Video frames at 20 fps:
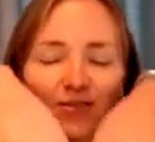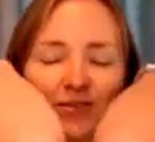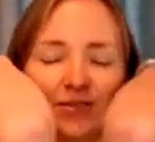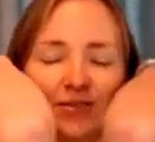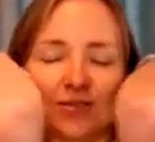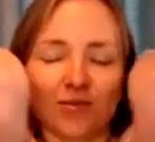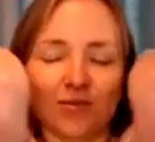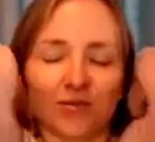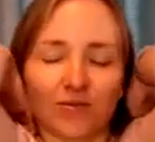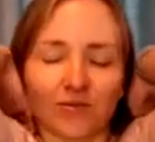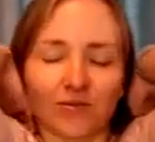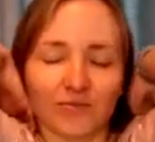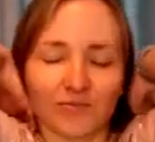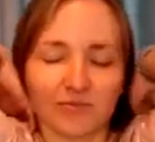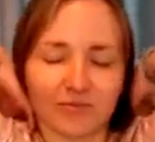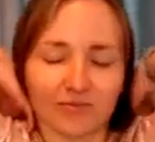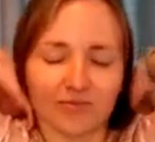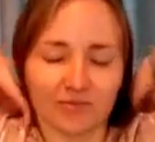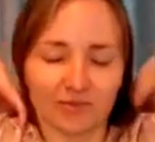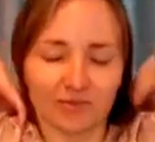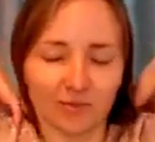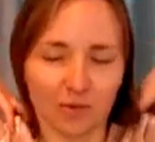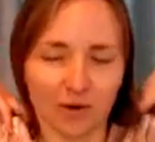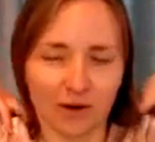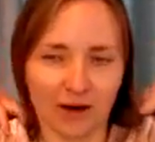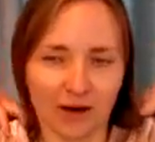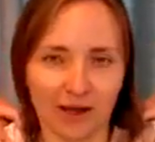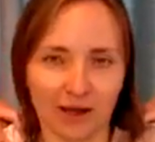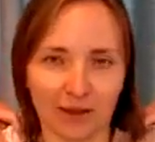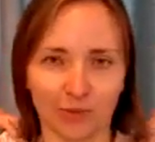So
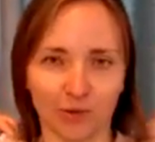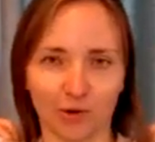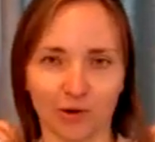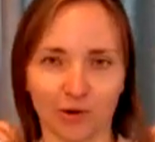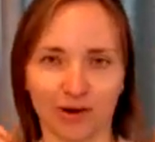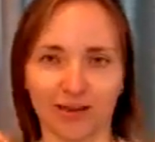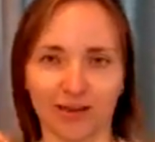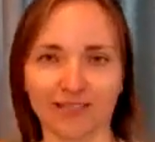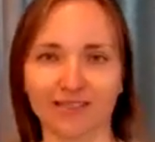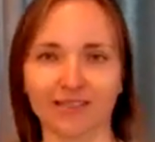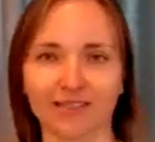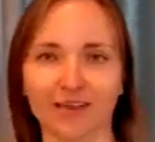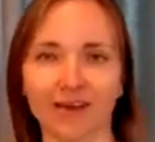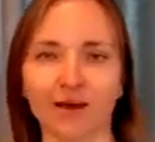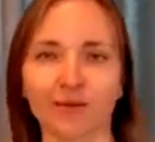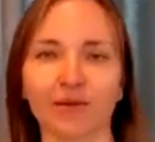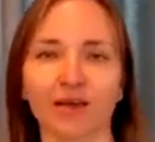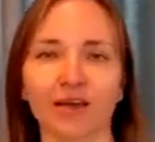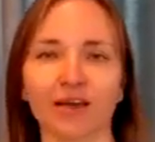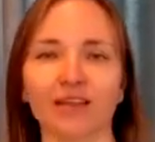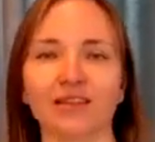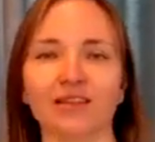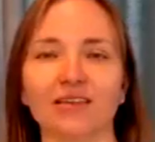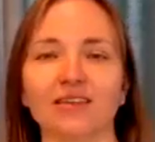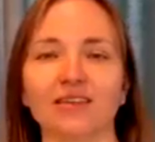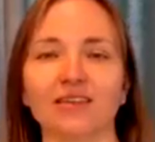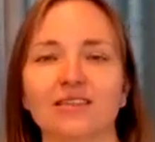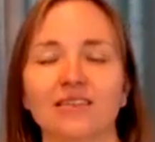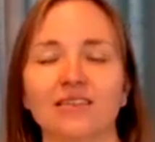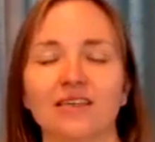one more last time like
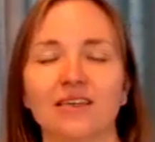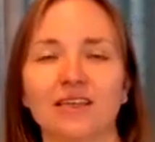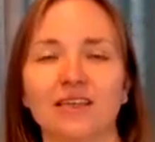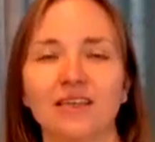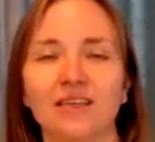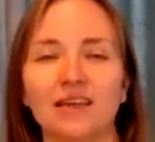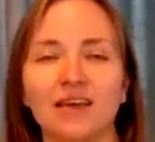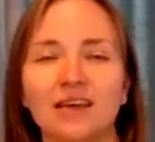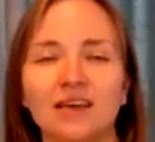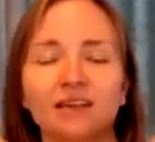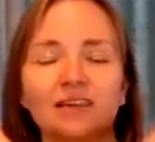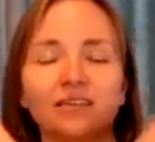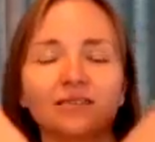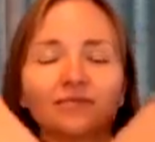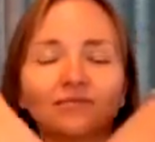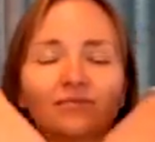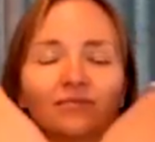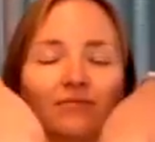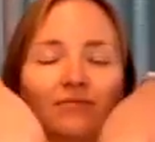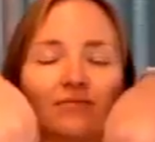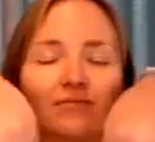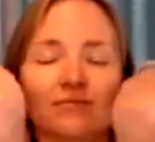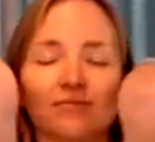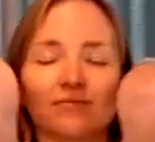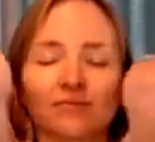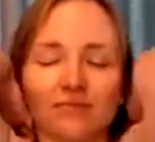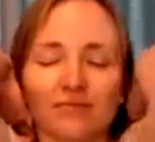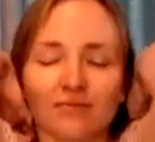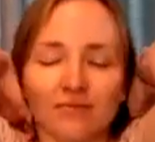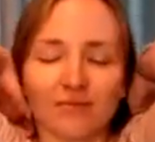this. Inhale.
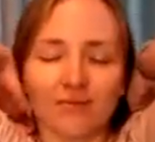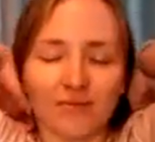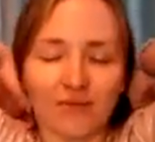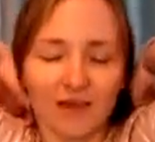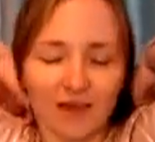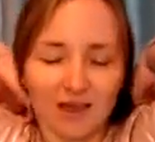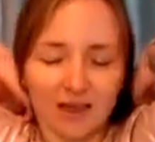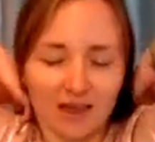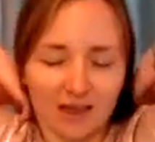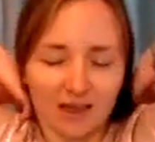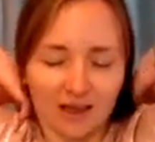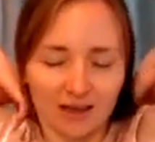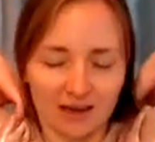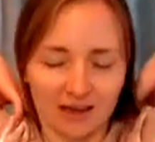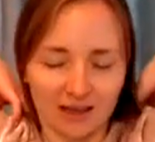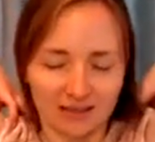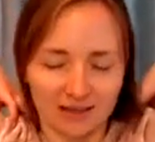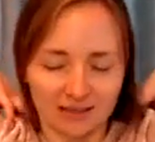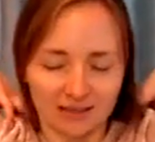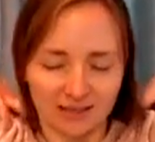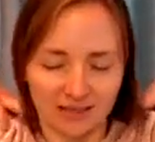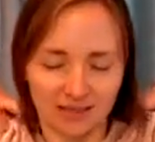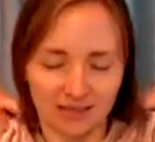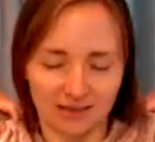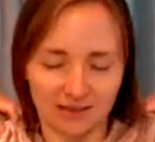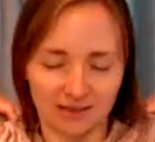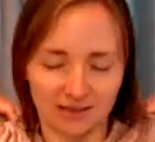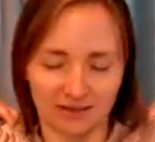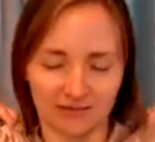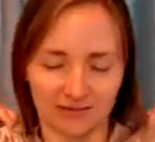And
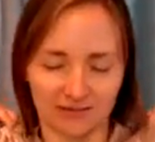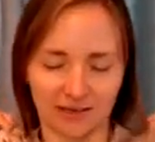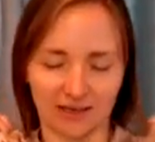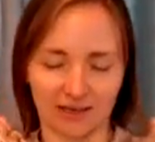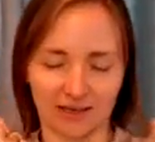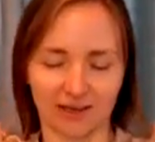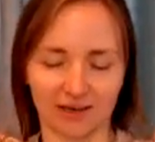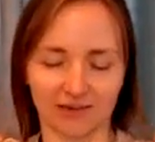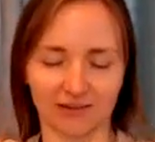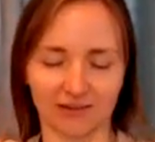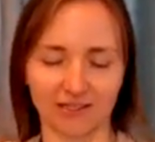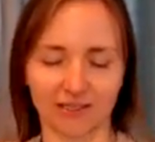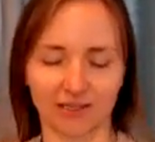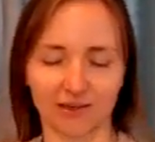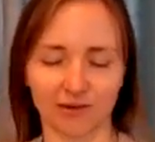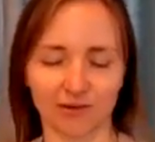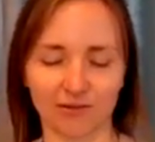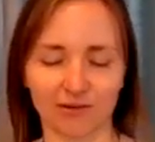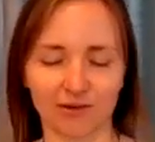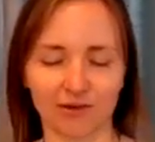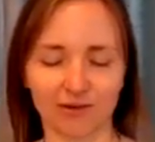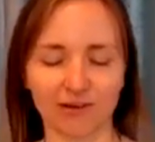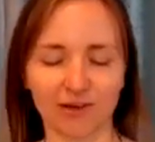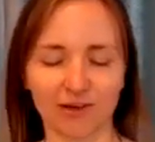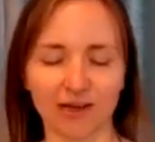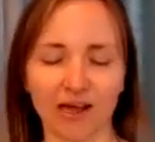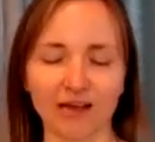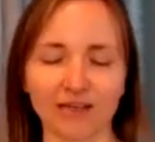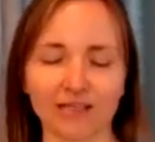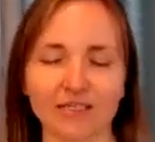exhale, very slowly
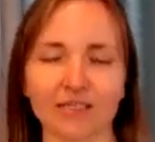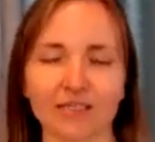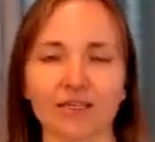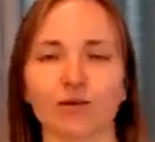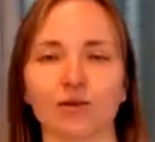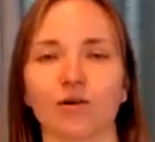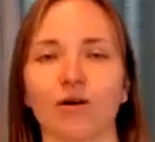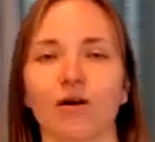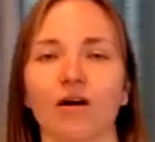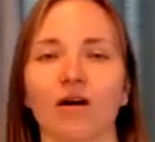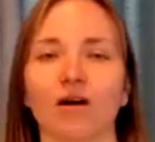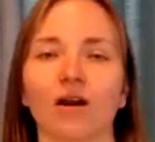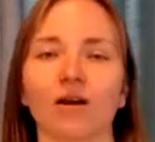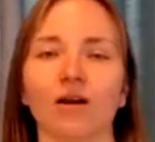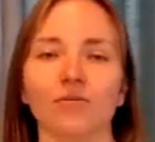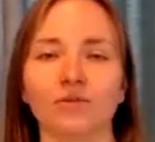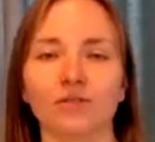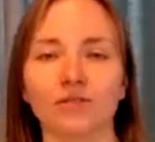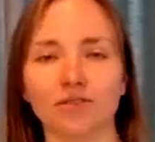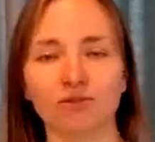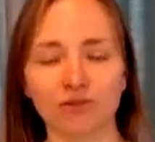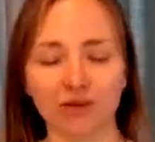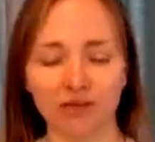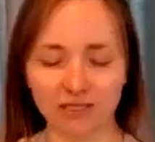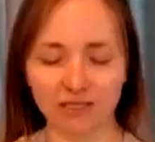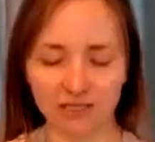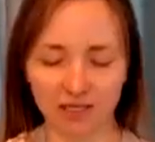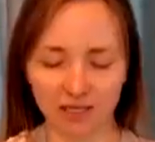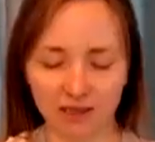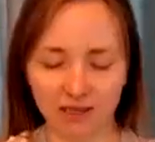relaxing your arms,
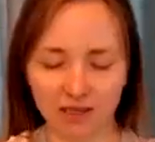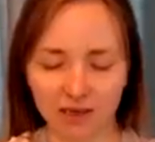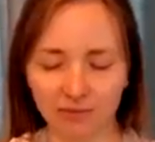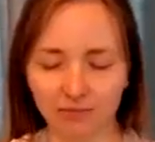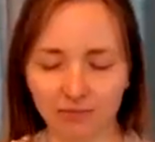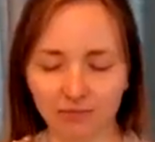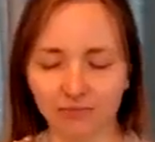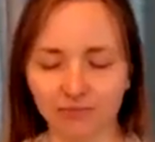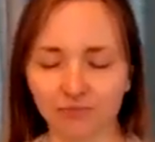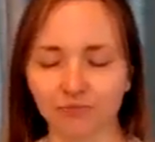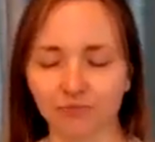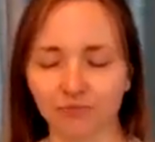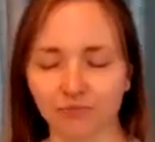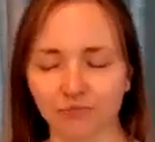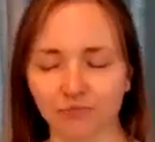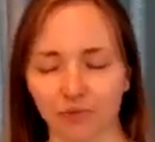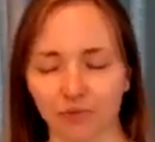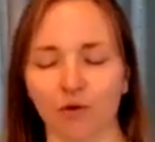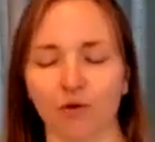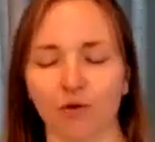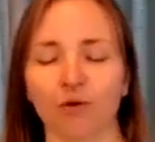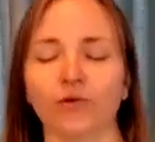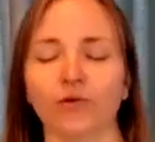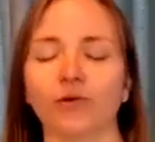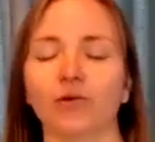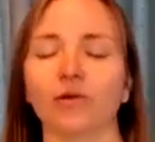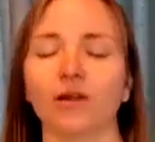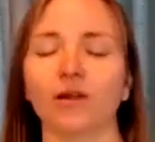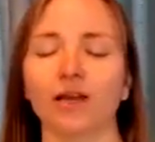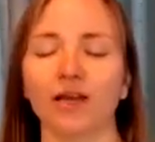resting them on
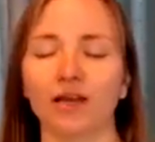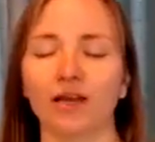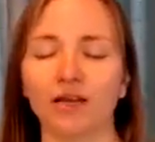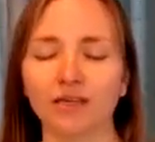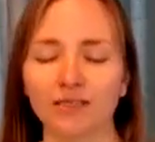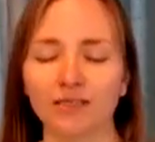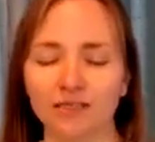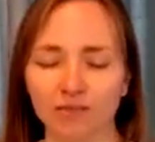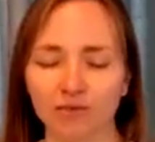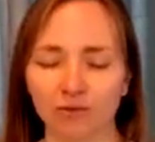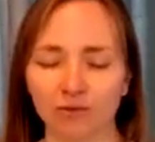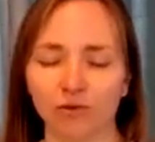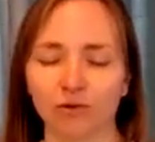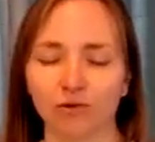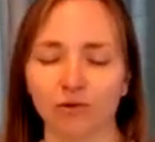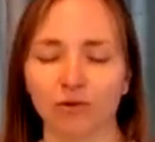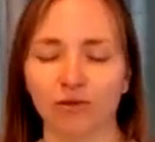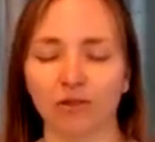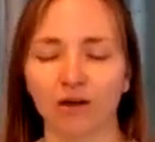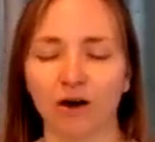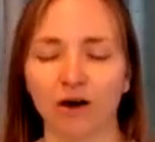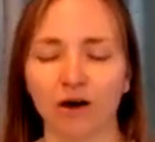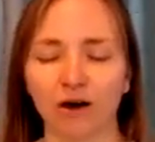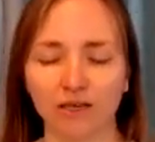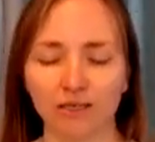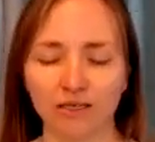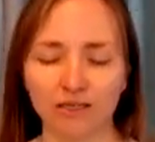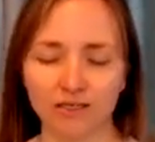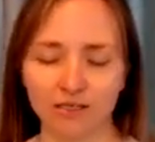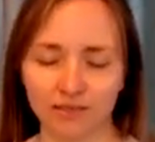your legs, on your
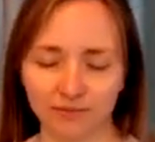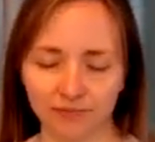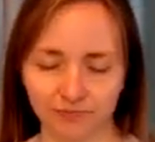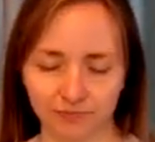thighs.